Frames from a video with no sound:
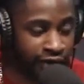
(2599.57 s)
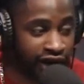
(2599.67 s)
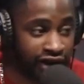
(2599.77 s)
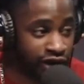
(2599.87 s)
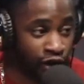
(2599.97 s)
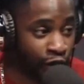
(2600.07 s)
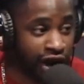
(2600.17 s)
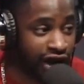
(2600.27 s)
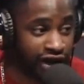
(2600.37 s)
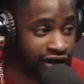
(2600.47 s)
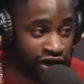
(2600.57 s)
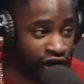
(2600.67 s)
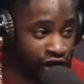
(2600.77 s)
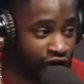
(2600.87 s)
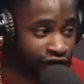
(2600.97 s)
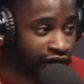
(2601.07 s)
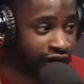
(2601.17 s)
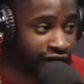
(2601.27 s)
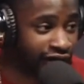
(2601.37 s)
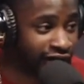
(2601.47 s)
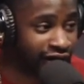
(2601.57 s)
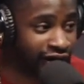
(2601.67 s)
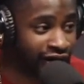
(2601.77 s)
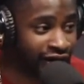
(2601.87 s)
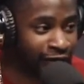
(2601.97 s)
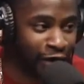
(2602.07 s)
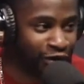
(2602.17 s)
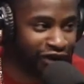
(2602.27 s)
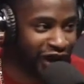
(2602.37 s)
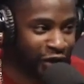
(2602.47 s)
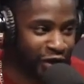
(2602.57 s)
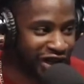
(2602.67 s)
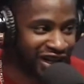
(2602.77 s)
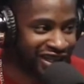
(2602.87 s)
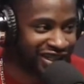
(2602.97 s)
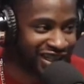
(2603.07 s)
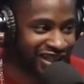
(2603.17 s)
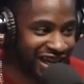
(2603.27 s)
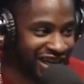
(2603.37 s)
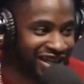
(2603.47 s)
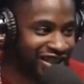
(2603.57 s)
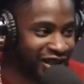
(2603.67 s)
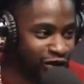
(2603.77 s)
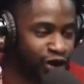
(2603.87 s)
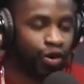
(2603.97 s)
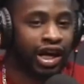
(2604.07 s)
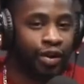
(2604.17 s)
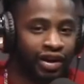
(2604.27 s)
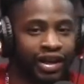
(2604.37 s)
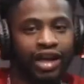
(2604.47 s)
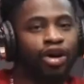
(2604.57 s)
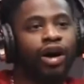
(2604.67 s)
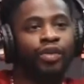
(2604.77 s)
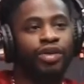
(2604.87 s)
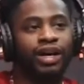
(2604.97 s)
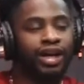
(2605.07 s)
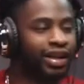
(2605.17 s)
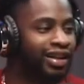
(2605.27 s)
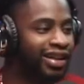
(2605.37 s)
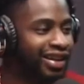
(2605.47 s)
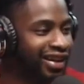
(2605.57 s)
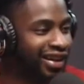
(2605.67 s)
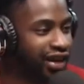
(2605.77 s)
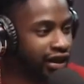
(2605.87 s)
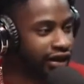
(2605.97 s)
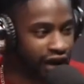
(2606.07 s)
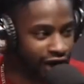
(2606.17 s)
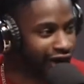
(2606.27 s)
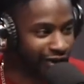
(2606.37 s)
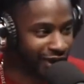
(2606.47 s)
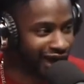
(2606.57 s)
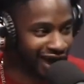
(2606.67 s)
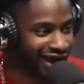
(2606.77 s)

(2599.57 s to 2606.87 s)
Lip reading: Because to win is a dog fight. People think winning is easy. You just wake up one day and, I won. Nah, man.